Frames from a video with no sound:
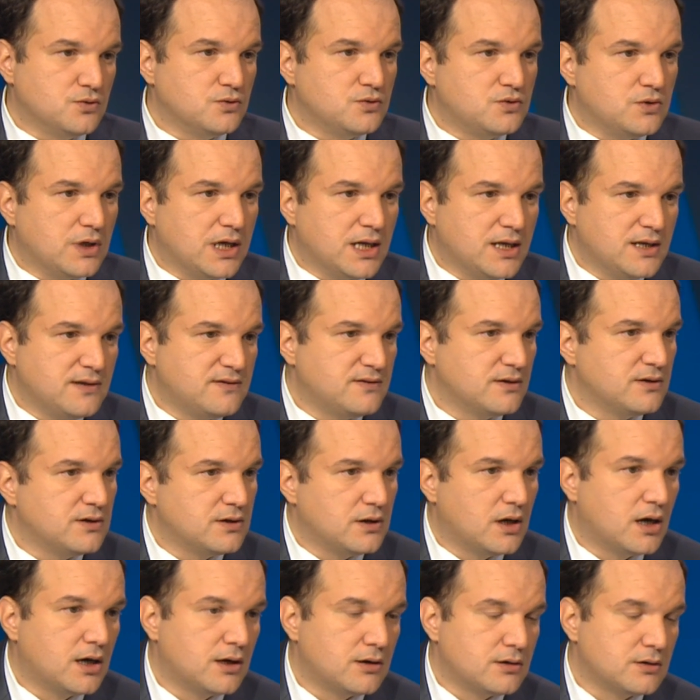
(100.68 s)
edit
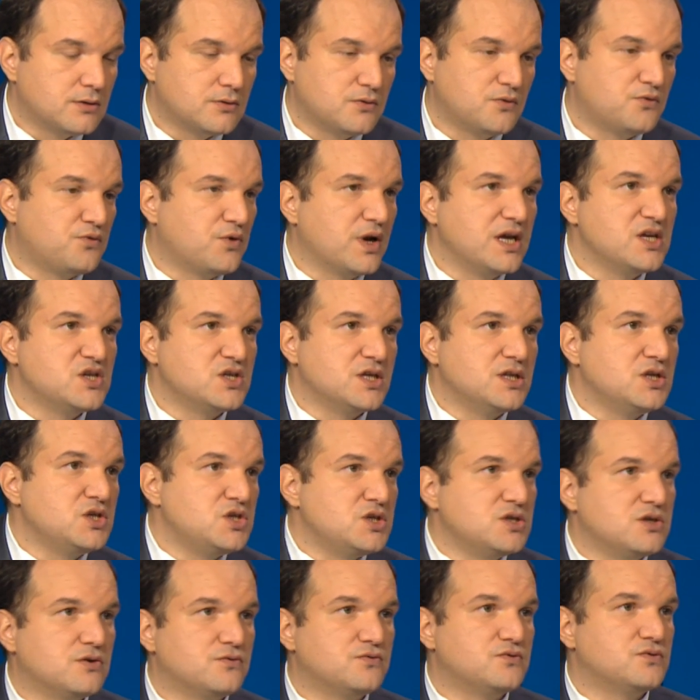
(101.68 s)
our French
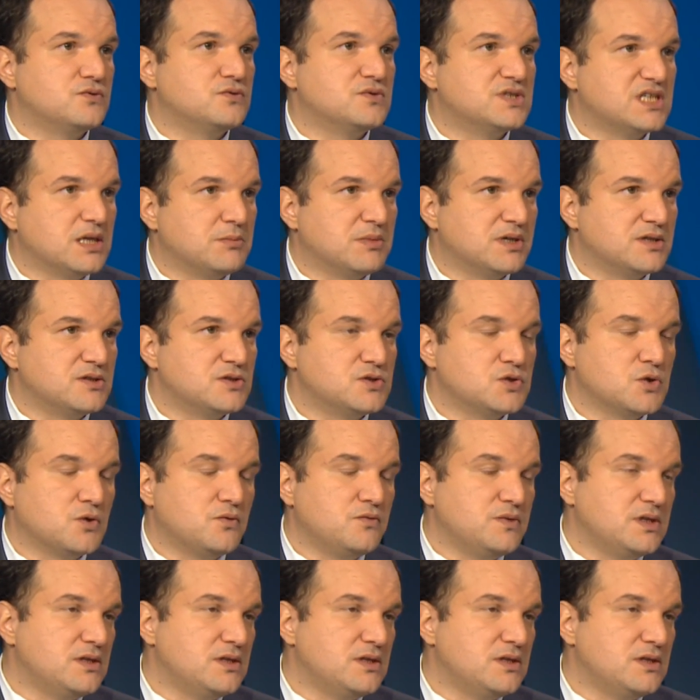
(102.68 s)
edition of Zaman. So we